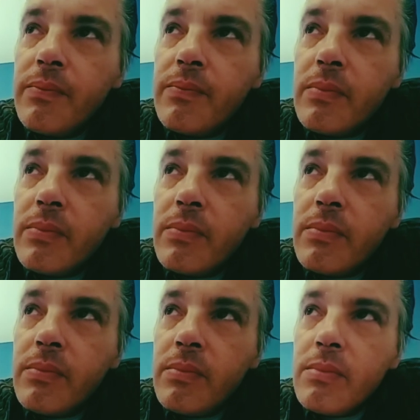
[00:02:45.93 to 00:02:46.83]

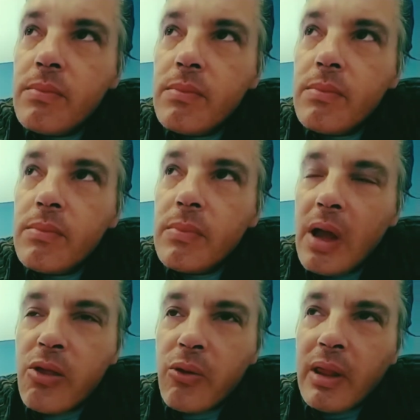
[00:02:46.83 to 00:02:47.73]

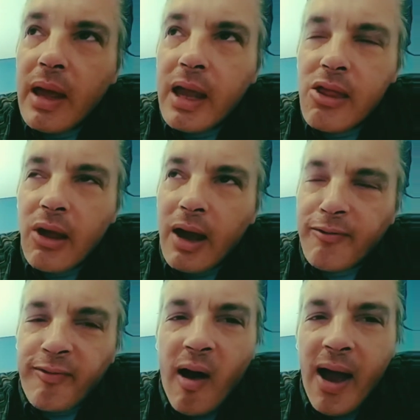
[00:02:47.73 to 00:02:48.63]
It's a
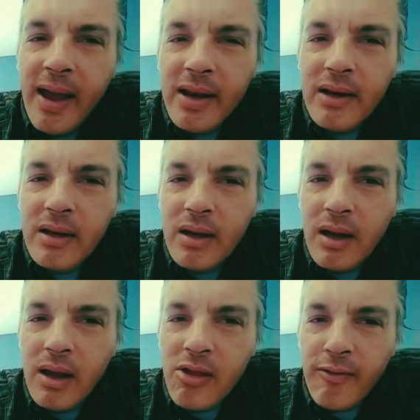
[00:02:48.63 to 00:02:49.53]
fine
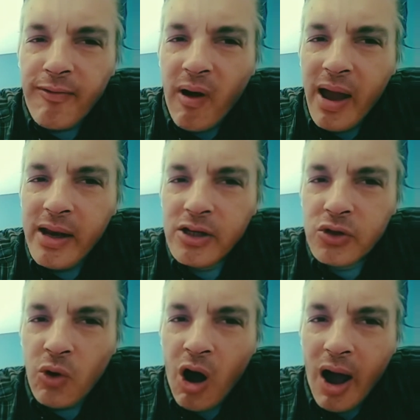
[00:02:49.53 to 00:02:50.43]

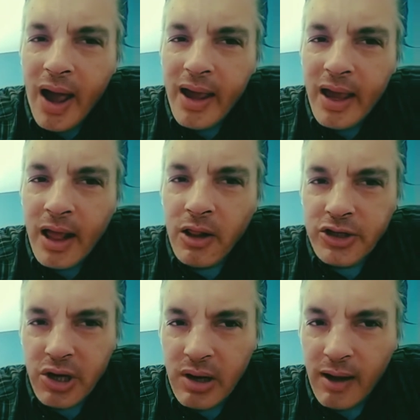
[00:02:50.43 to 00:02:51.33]
dry
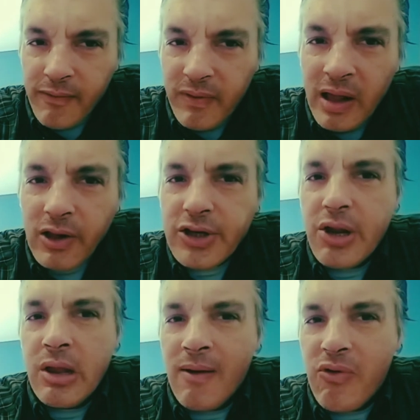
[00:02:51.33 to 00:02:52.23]
English snuff. English
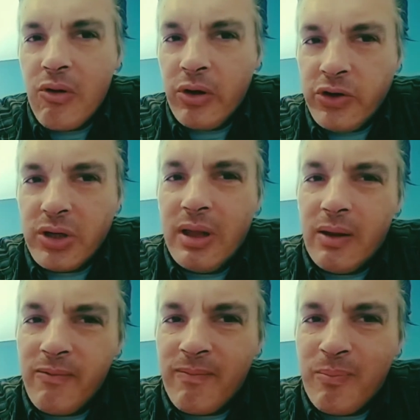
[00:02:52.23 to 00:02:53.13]
snuffs are usually
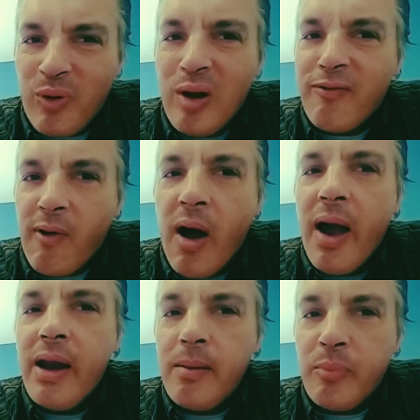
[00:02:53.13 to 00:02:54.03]
pretty
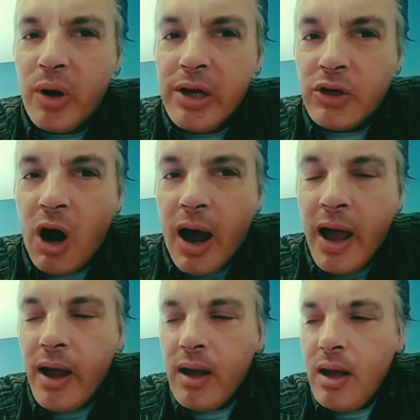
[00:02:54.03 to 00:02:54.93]
fine and pretty
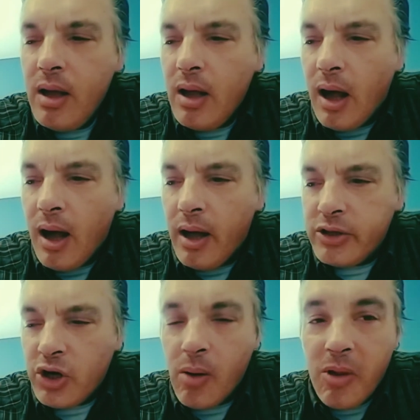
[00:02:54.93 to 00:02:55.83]
dry.
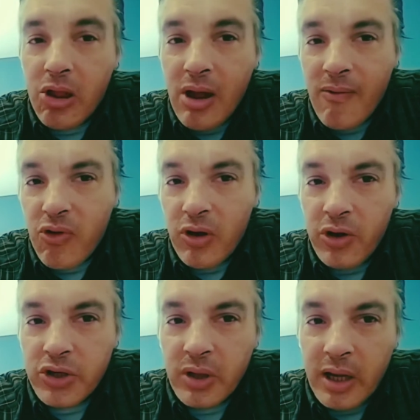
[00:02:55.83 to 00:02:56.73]
German snuffs are
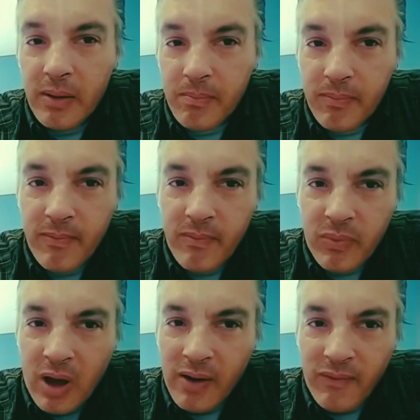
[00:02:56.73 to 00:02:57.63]
usually
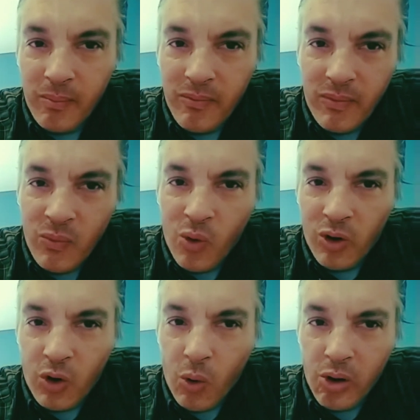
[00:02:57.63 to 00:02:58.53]
kind of
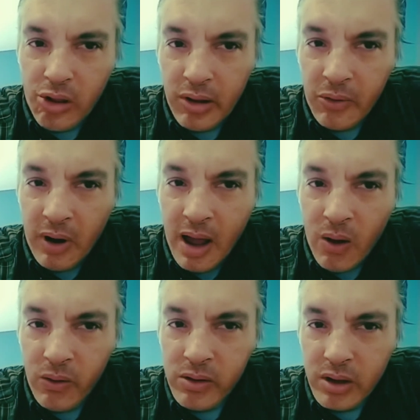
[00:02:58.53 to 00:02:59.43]
more coarsely
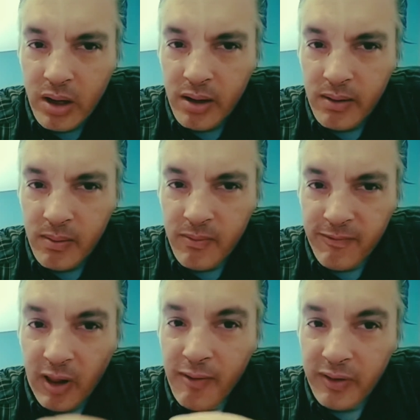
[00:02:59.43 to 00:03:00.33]
ground and
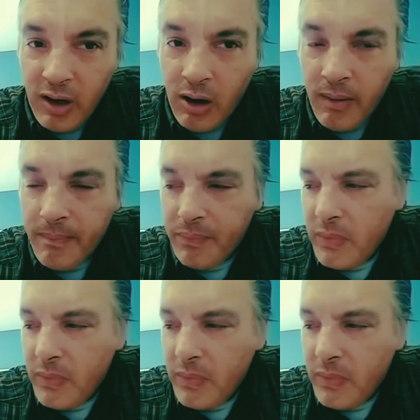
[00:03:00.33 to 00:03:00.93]
fluffier.